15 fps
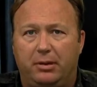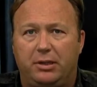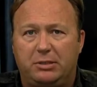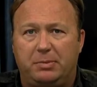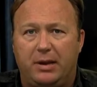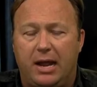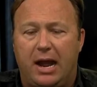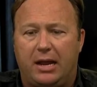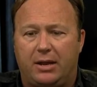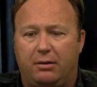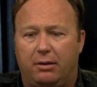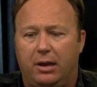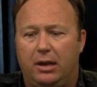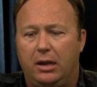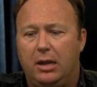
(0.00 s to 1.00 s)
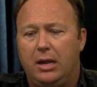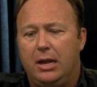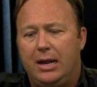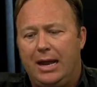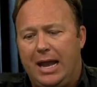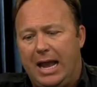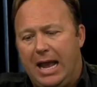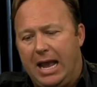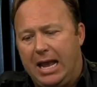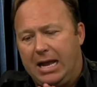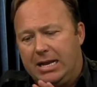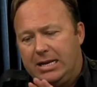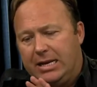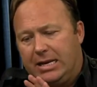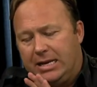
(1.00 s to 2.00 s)
and it's been accurate,
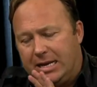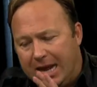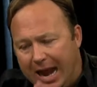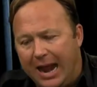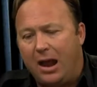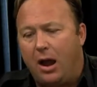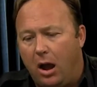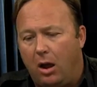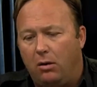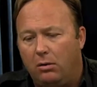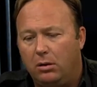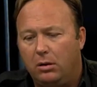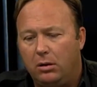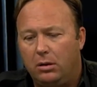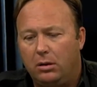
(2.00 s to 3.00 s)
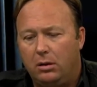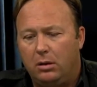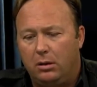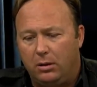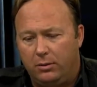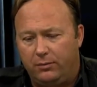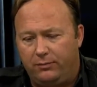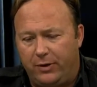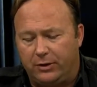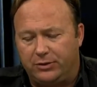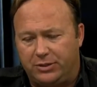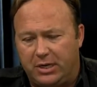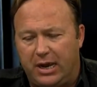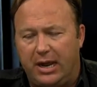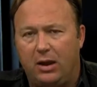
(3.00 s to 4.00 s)
and now they're
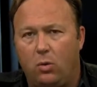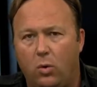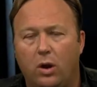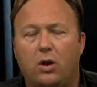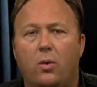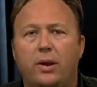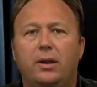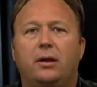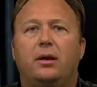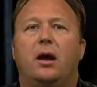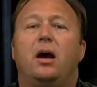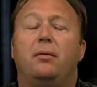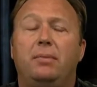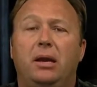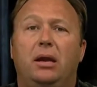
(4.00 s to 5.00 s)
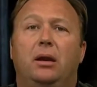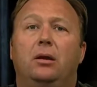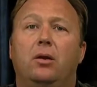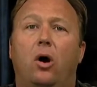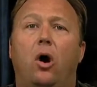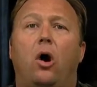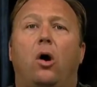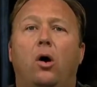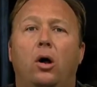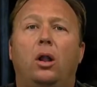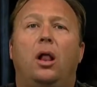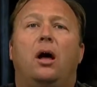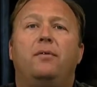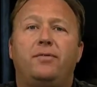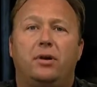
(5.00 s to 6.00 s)
saying we're going to come in
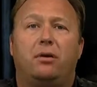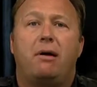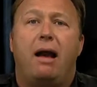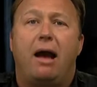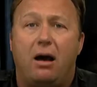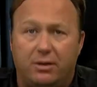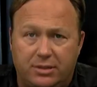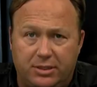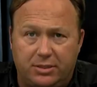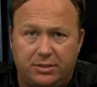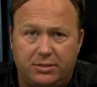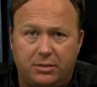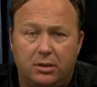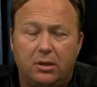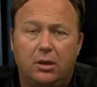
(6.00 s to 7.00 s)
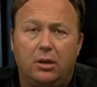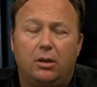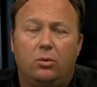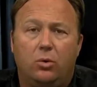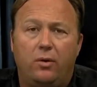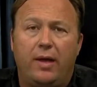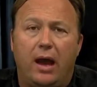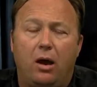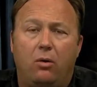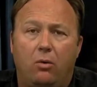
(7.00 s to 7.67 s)
all of your houses without